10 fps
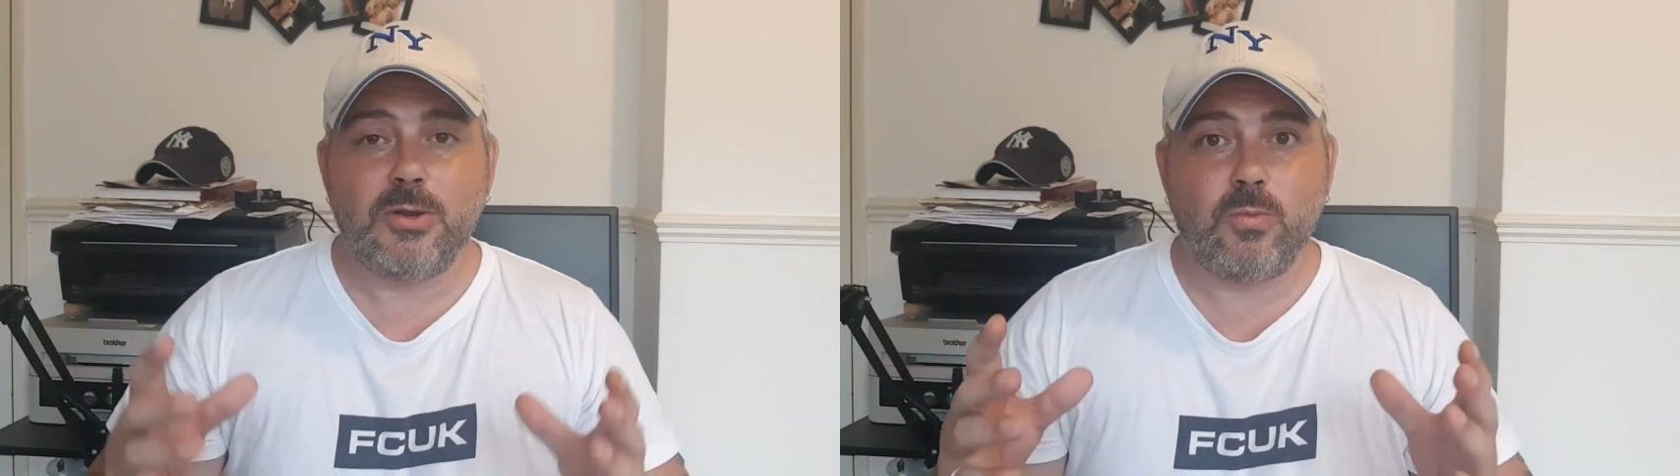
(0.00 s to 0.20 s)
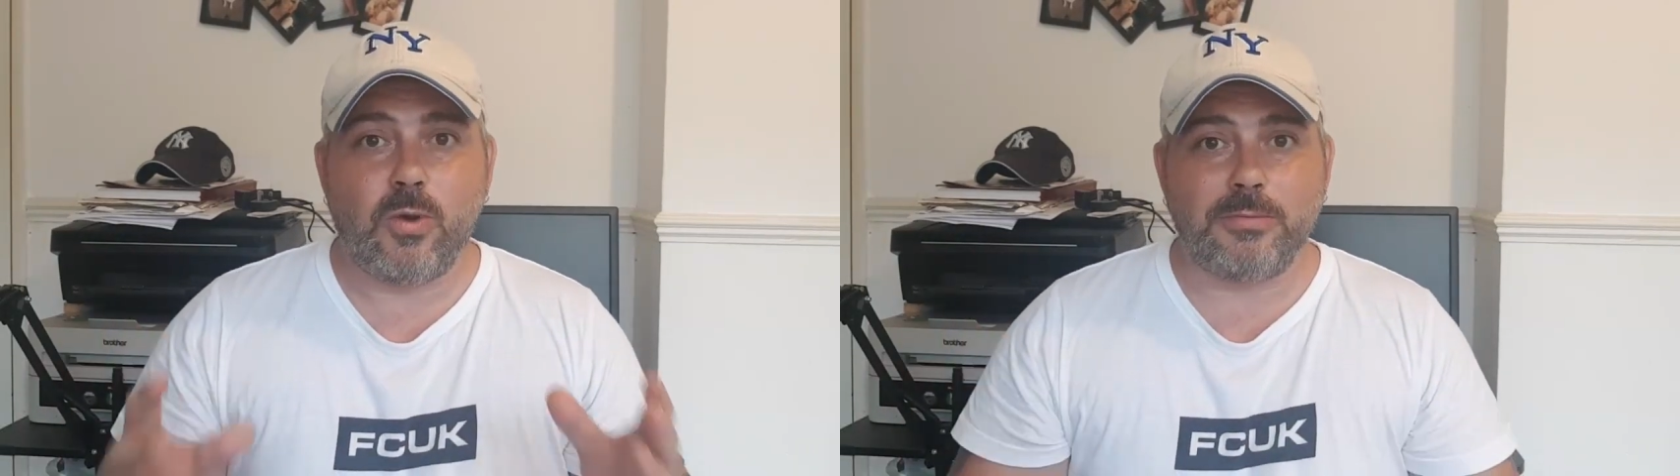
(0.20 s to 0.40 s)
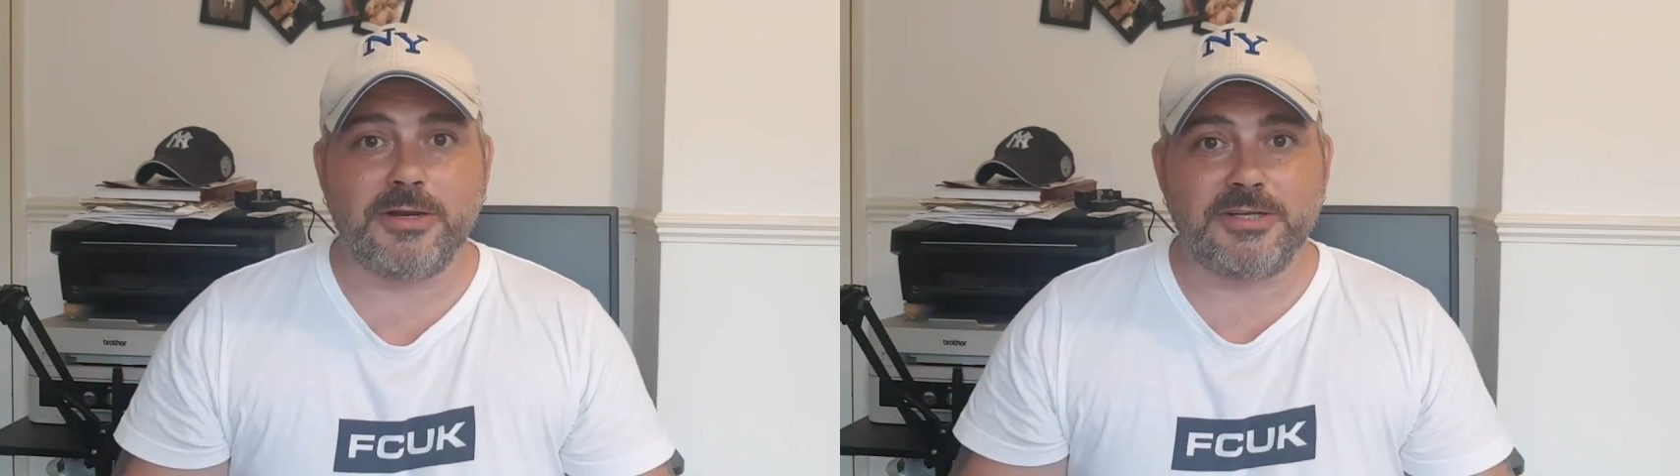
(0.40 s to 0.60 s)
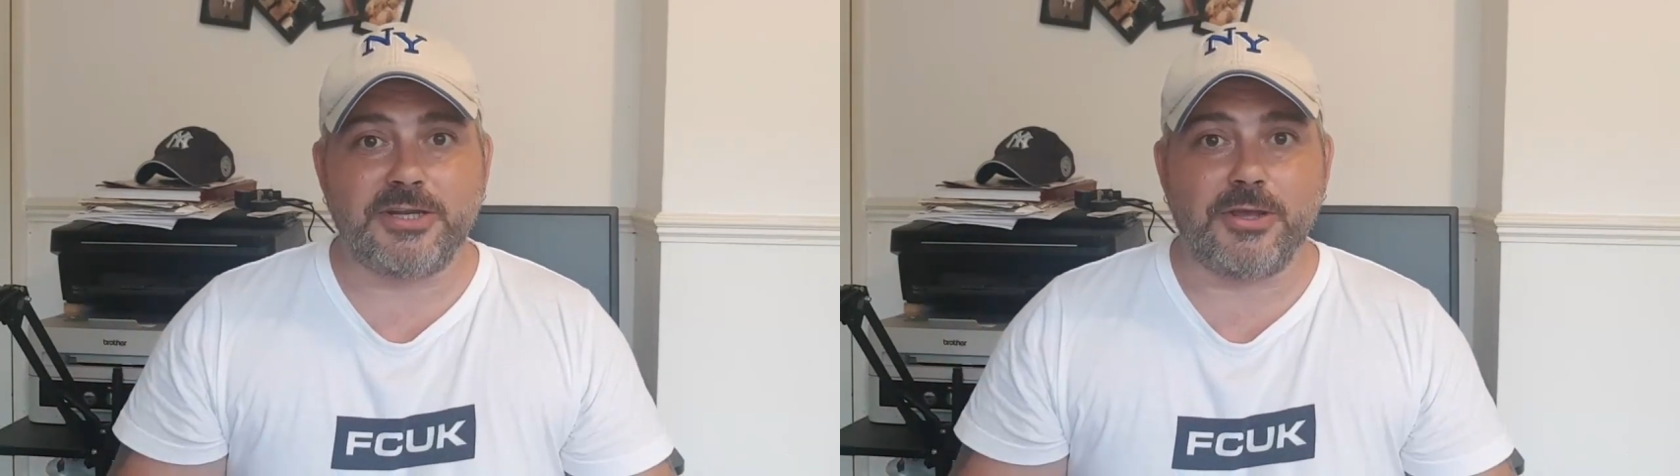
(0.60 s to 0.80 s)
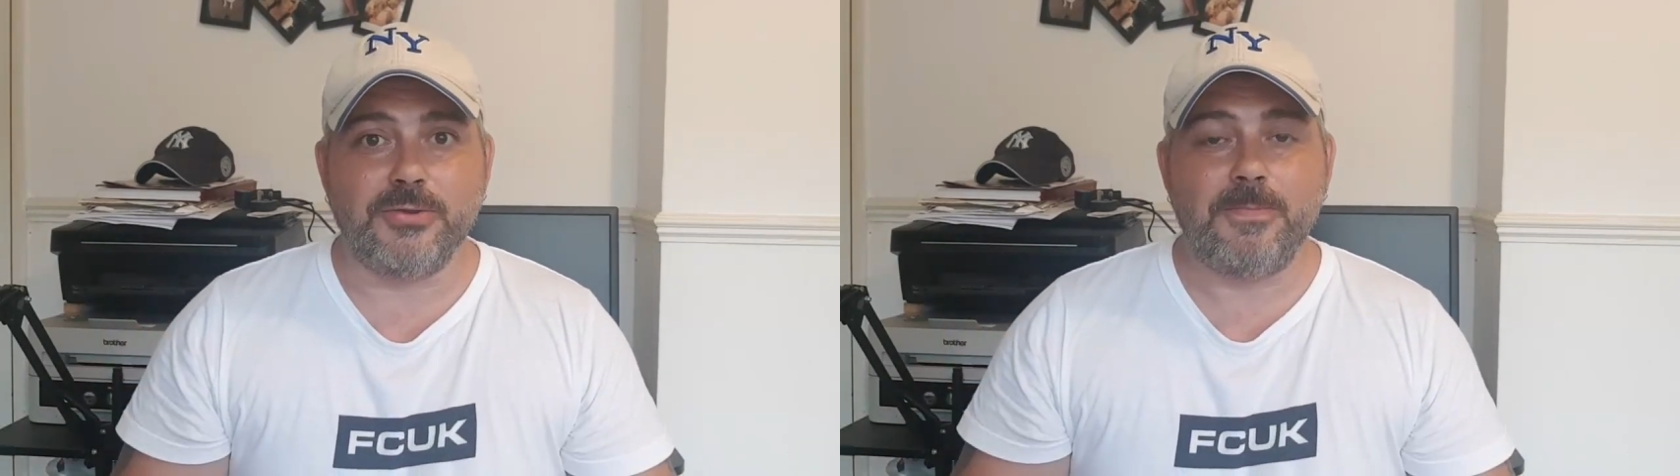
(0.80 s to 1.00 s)
what I'm going to
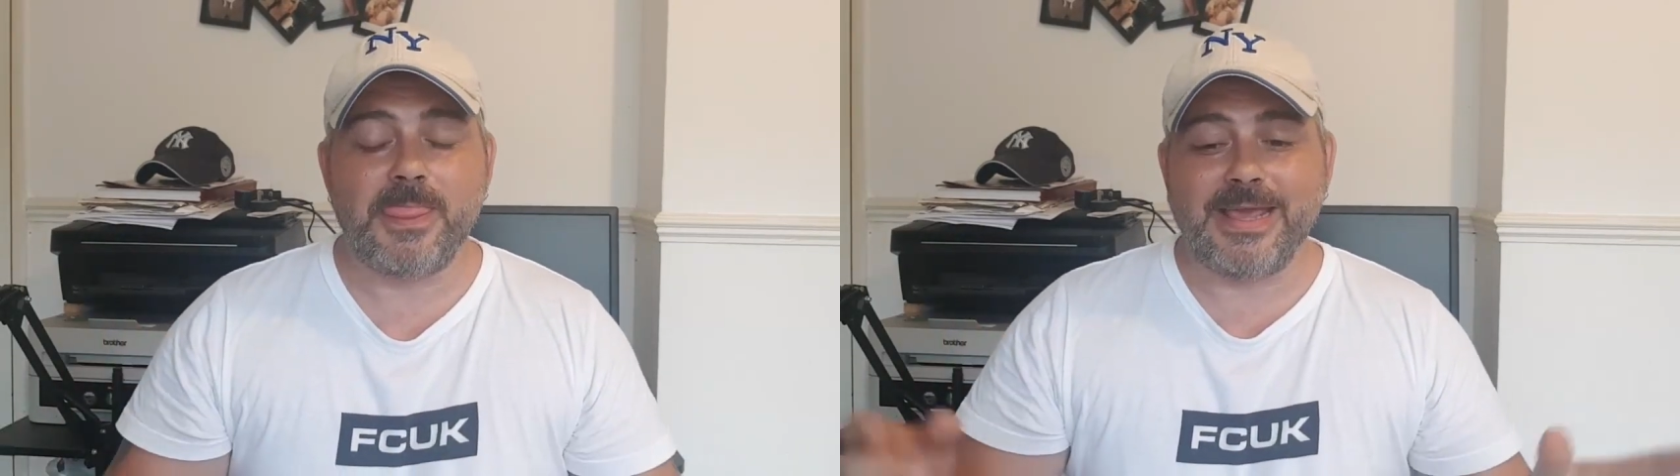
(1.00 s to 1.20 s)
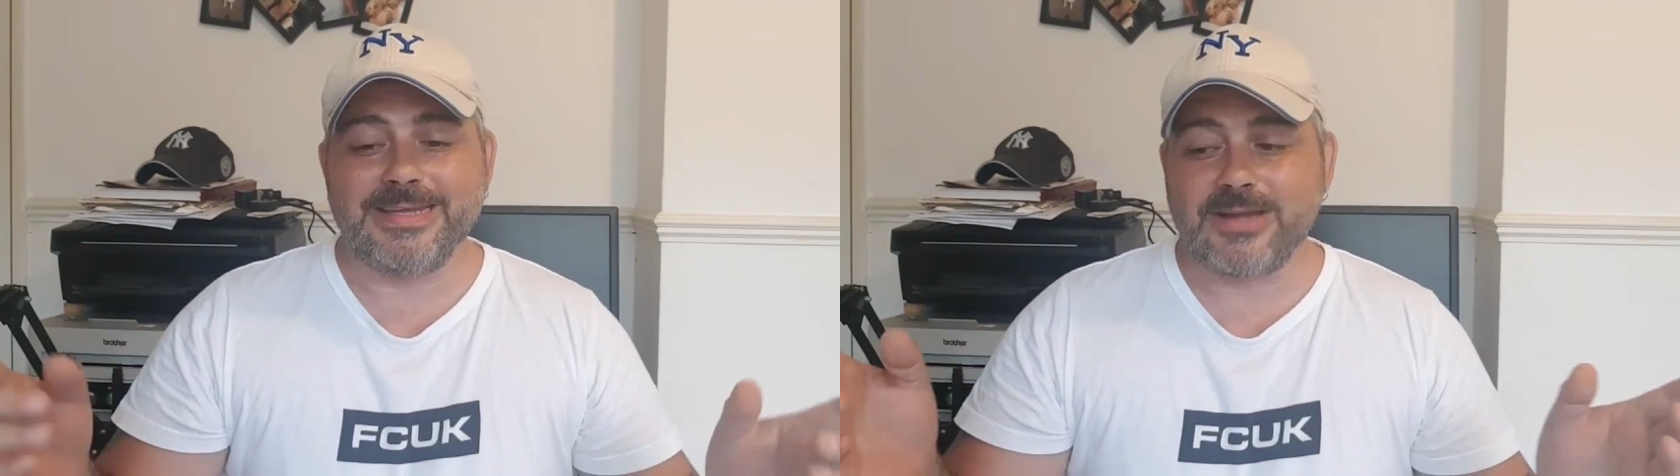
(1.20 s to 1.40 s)
do is